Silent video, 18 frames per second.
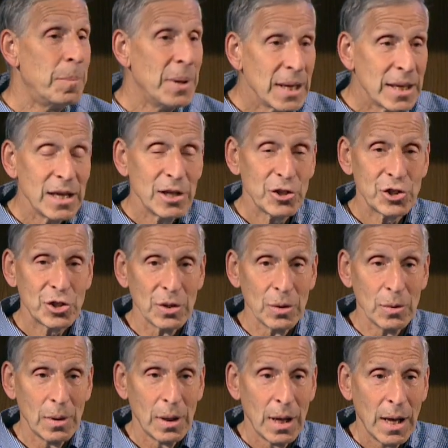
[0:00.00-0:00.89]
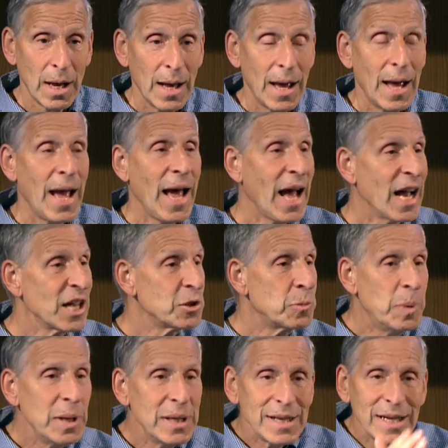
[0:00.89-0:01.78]
Big issue.
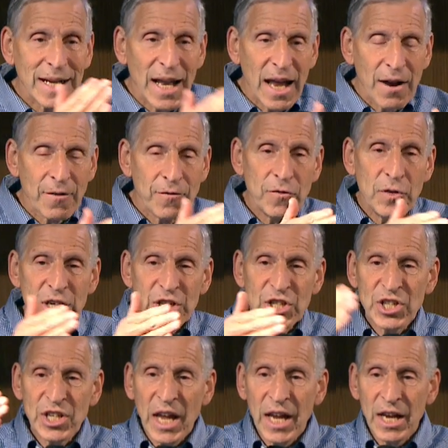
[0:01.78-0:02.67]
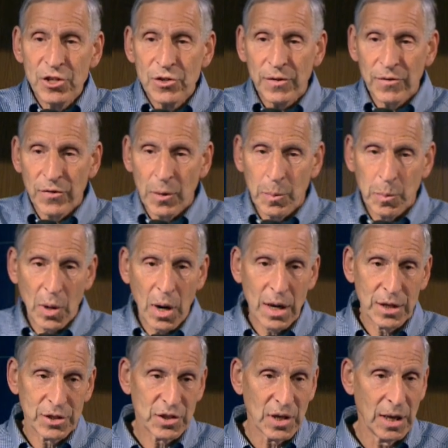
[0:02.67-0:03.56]
Has been at every stage of the
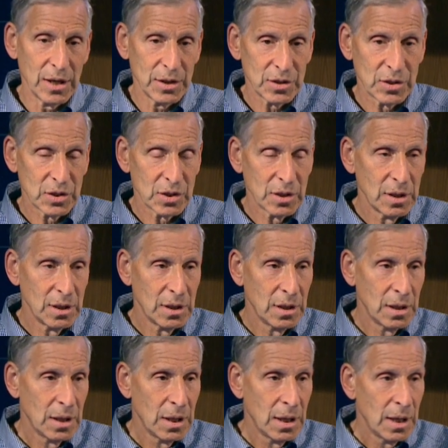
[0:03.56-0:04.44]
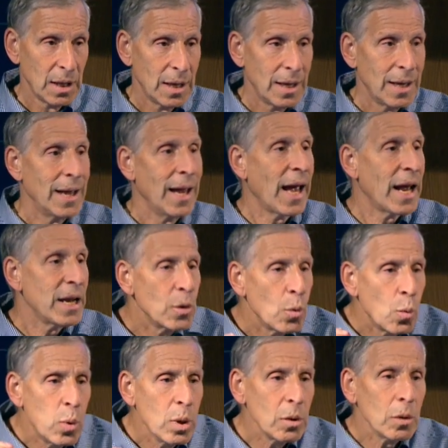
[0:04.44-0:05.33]
process. And
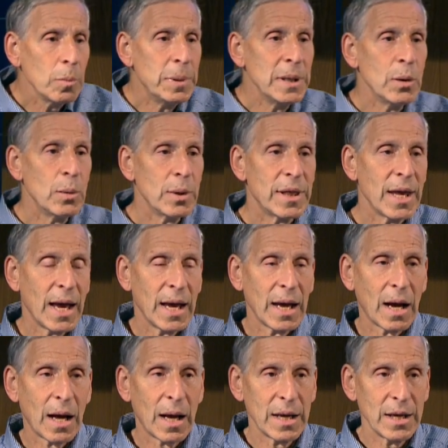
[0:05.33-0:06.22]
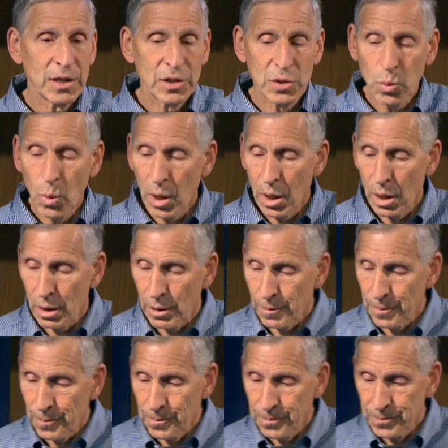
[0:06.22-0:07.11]
it will be with AI as
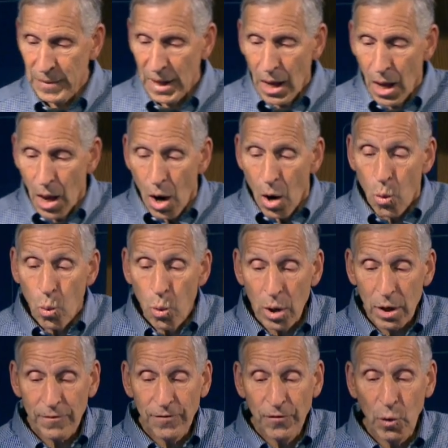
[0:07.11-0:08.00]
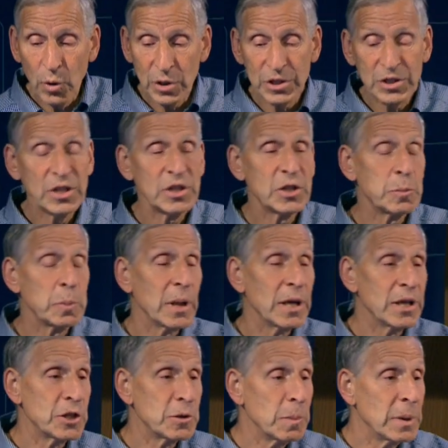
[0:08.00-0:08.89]
well. Workforce
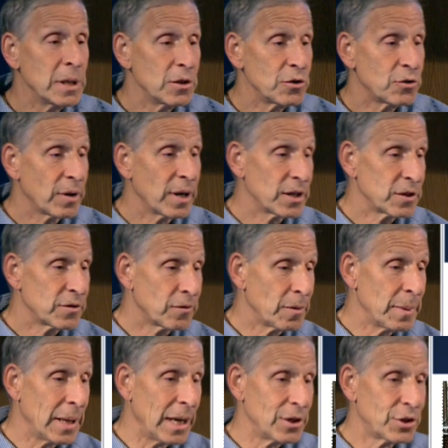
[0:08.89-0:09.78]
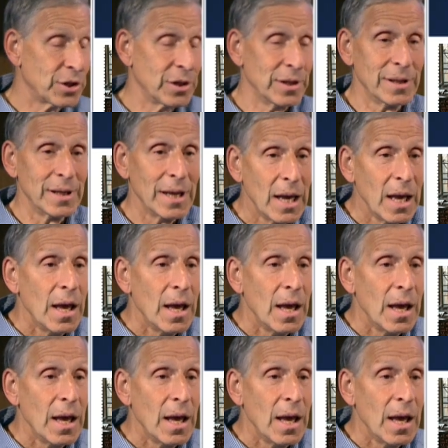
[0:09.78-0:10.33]
displacement and transformation.